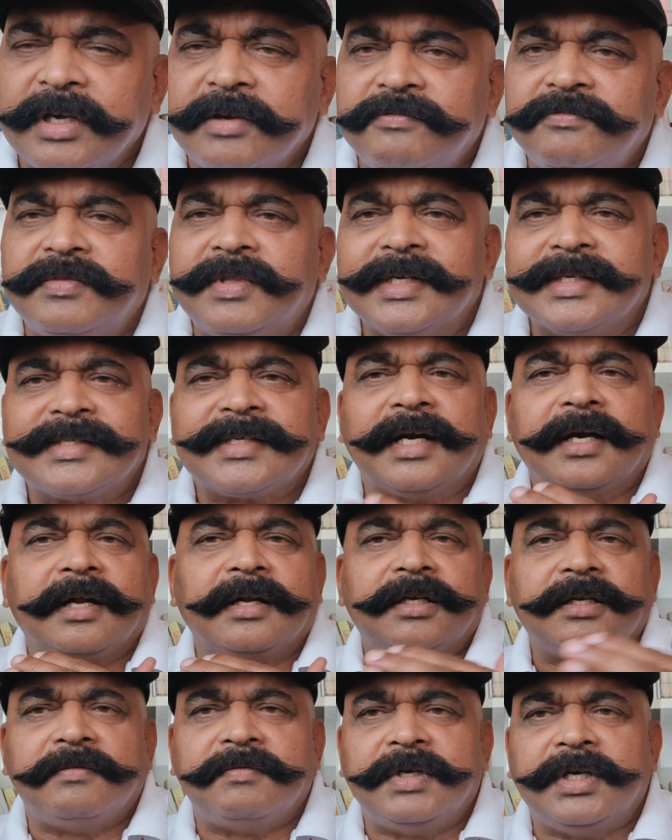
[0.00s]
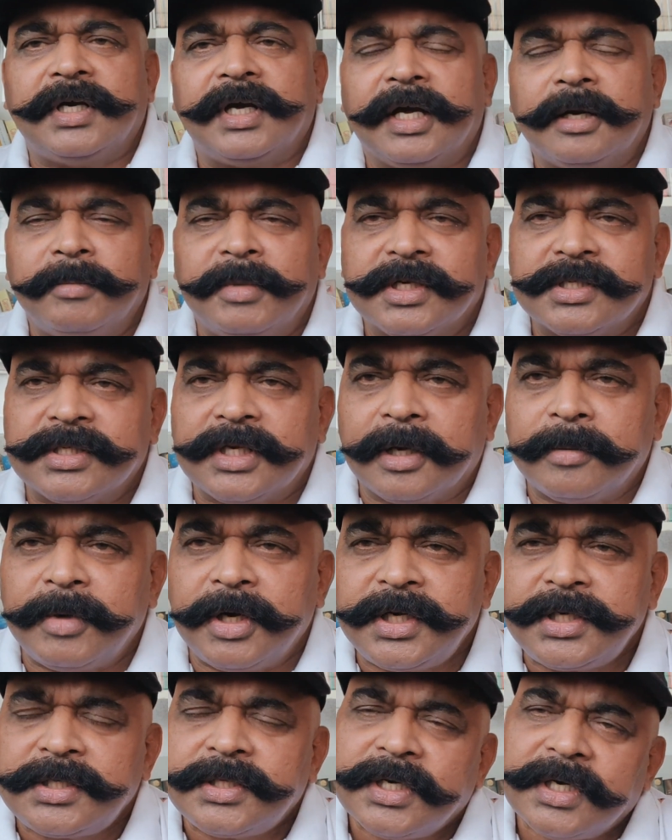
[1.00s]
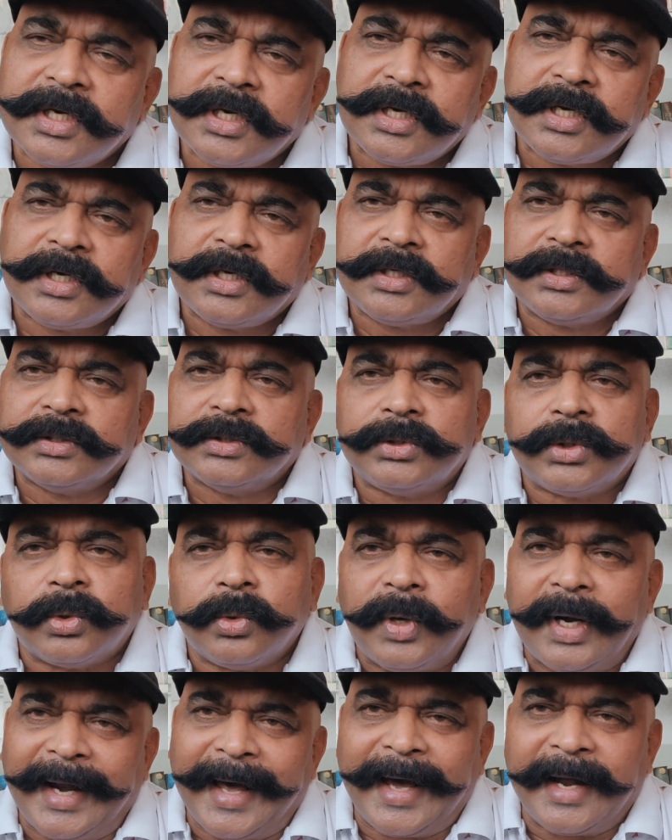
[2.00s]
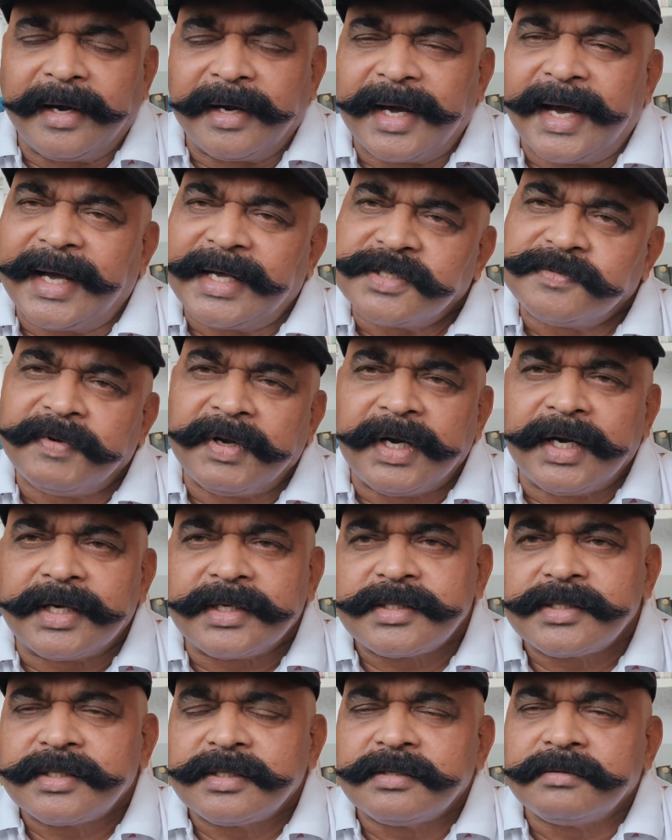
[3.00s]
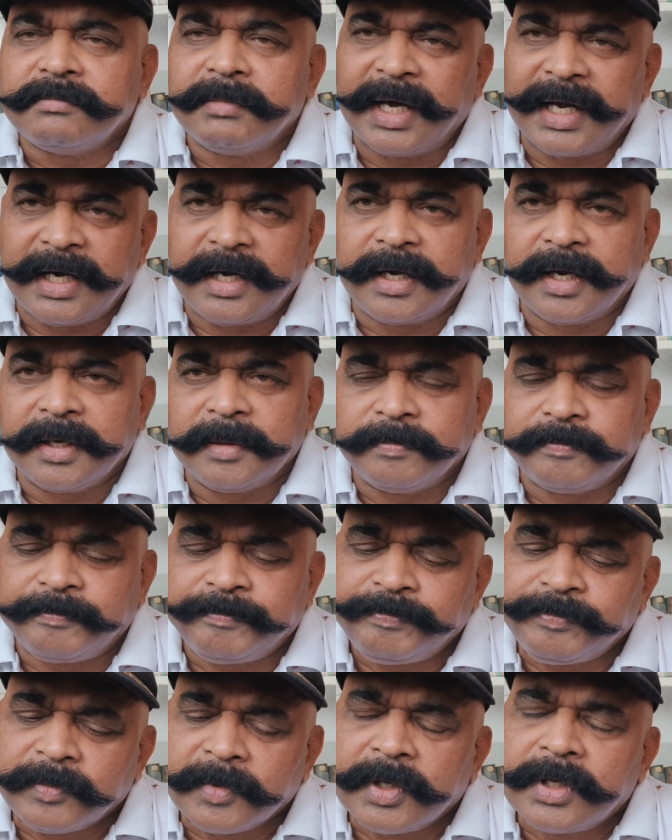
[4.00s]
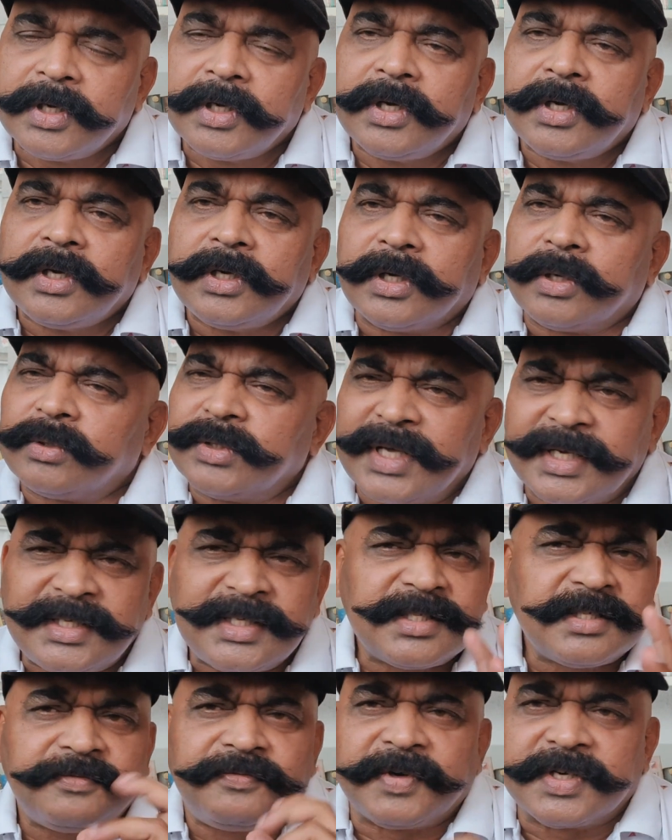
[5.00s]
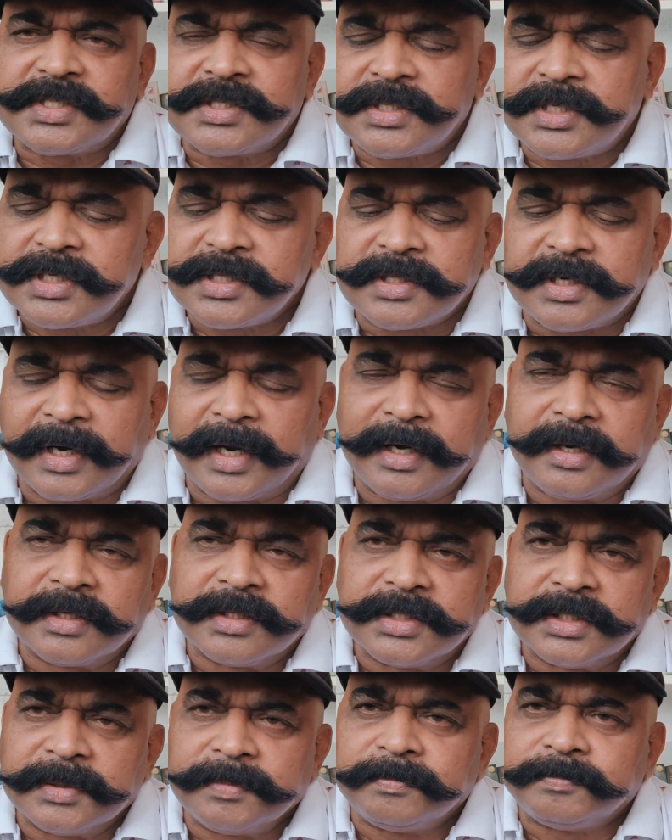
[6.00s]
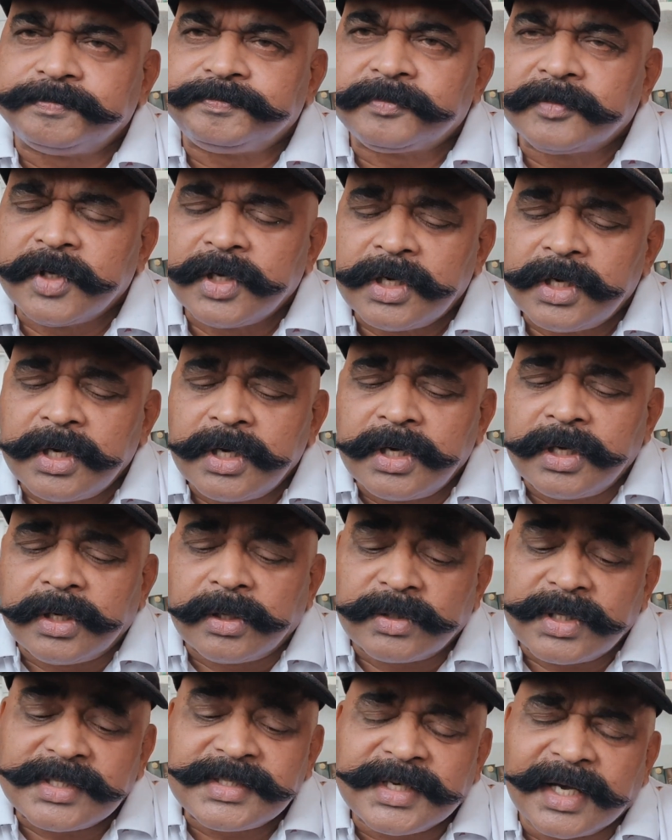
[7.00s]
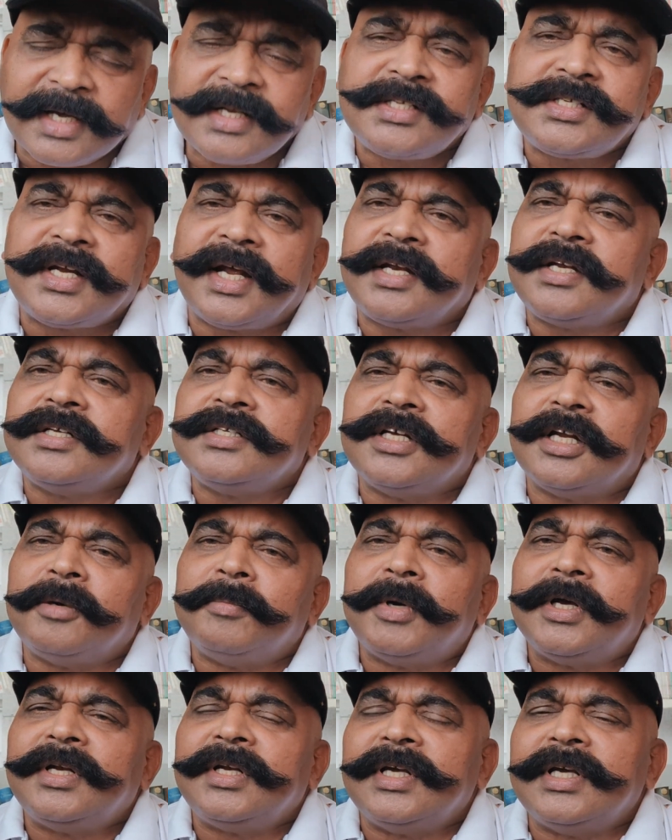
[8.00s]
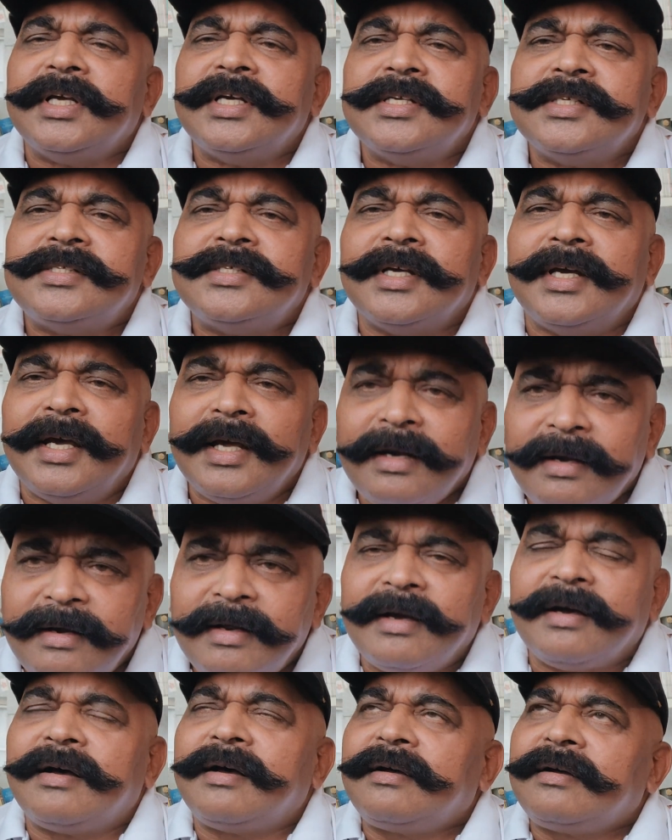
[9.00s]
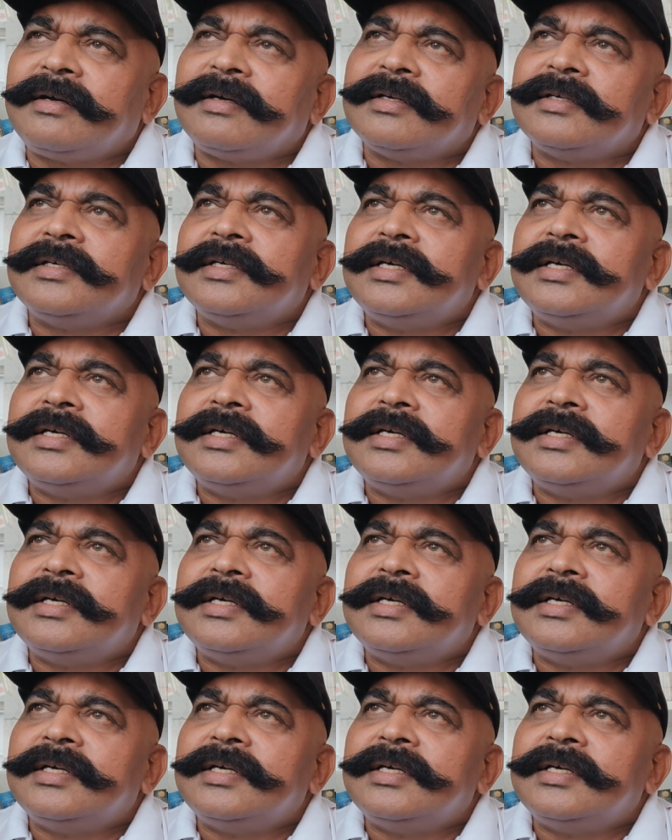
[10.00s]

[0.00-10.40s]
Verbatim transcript: if this connectivity can be established through land as well as maritime now that is the first strategy now the second strategy gentlemen is india